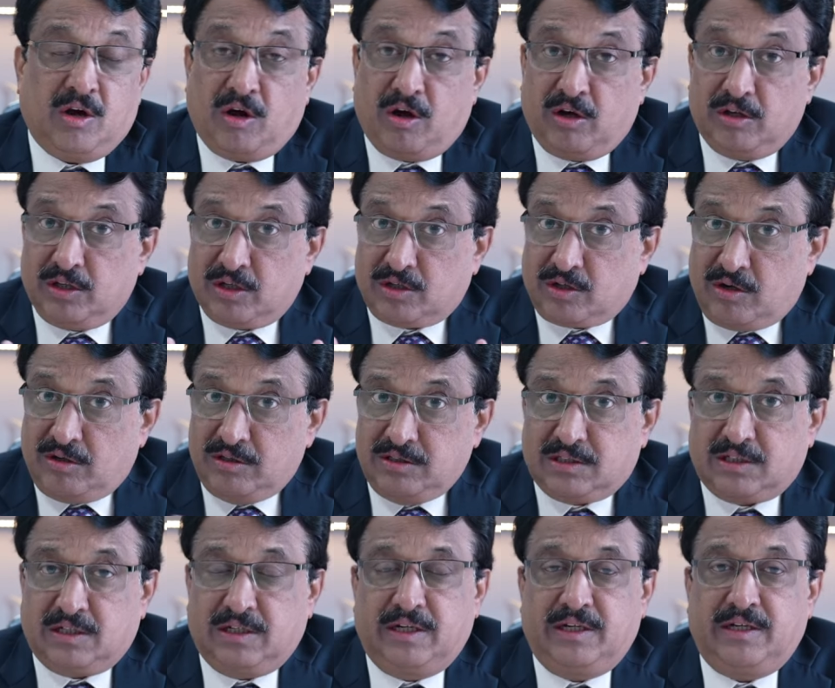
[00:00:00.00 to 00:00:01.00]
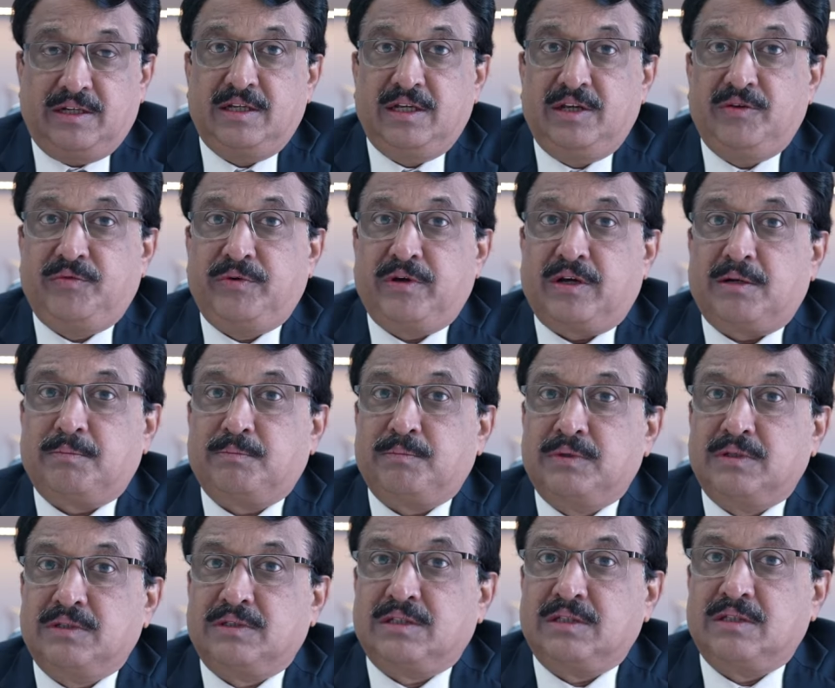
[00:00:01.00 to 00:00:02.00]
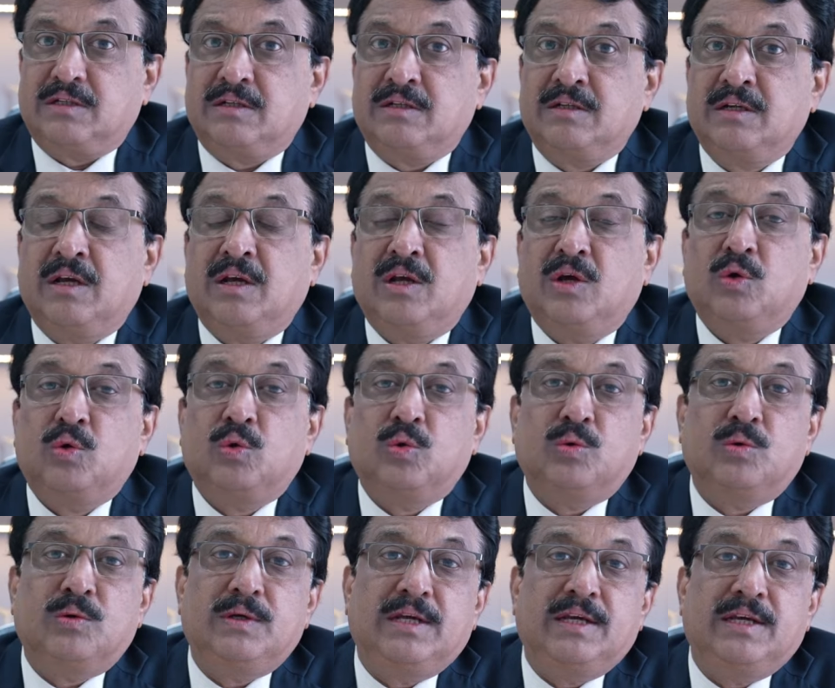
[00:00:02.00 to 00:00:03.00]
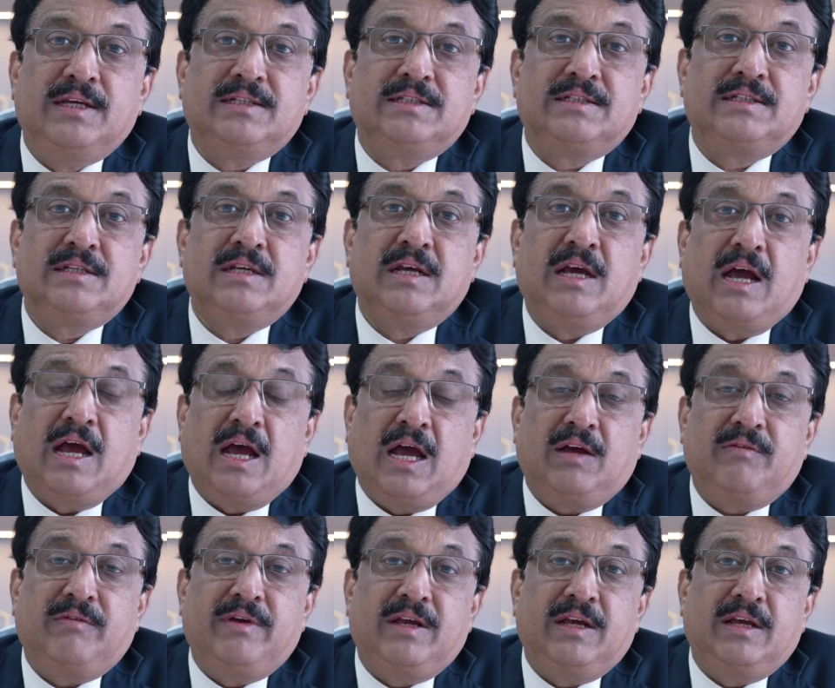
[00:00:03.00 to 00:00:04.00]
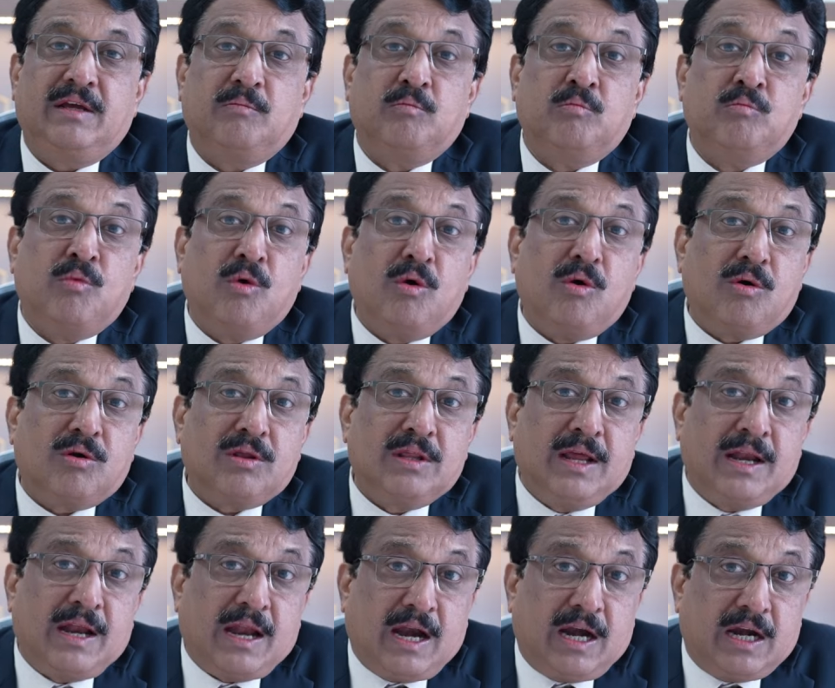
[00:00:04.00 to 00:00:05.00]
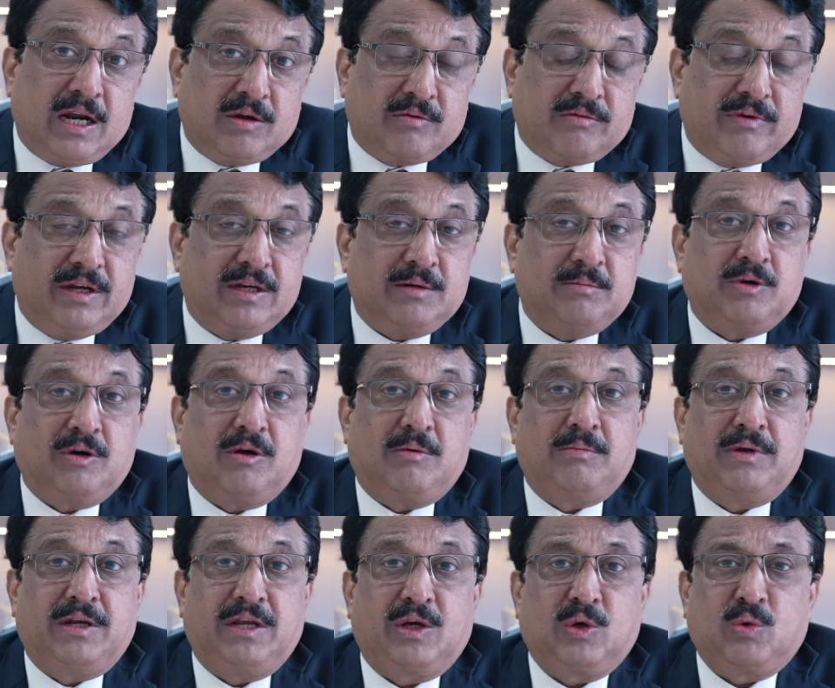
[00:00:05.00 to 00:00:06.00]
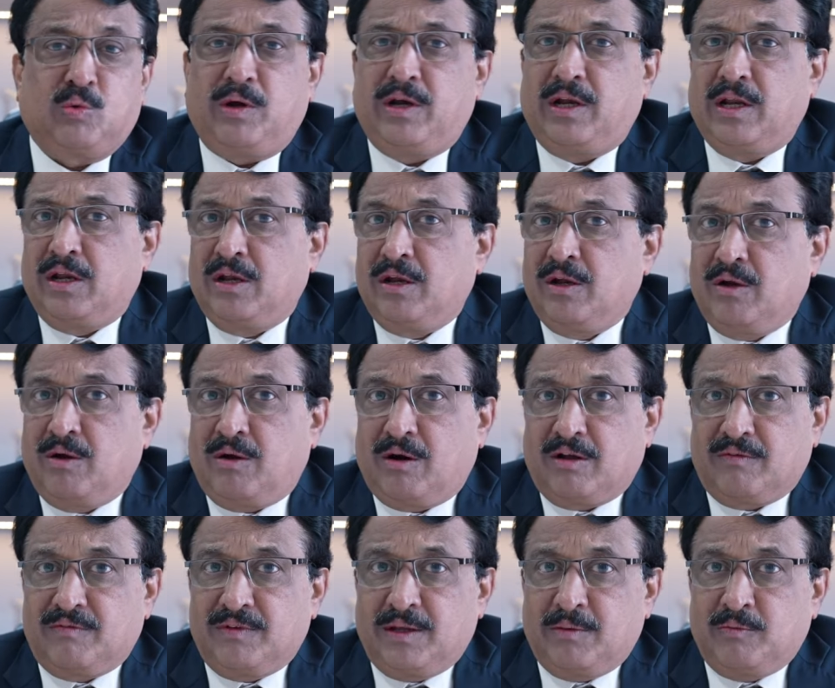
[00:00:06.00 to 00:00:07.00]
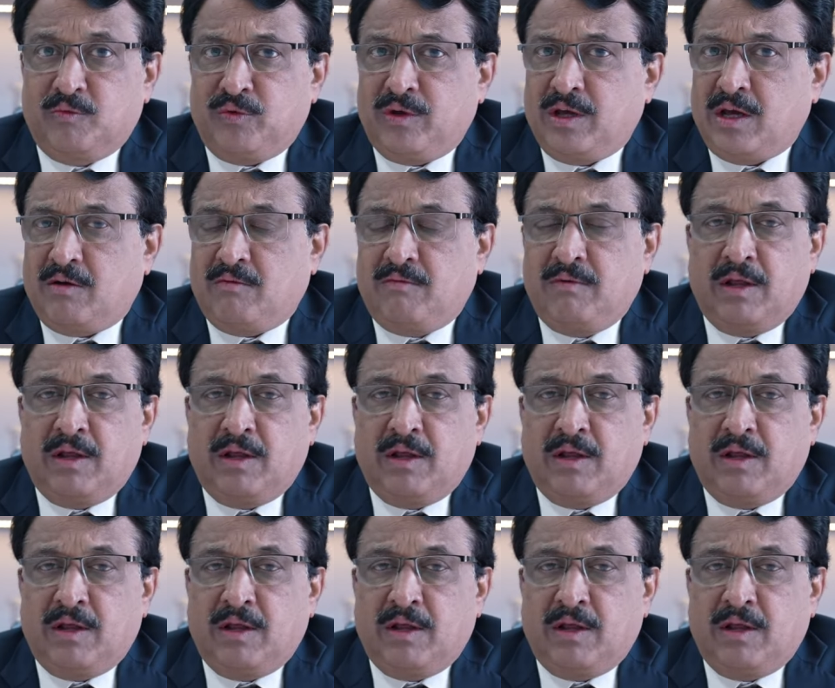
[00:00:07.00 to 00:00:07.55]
On the contrary, if you are a person who is having more than adequate amount of money, quite a lot of them. We have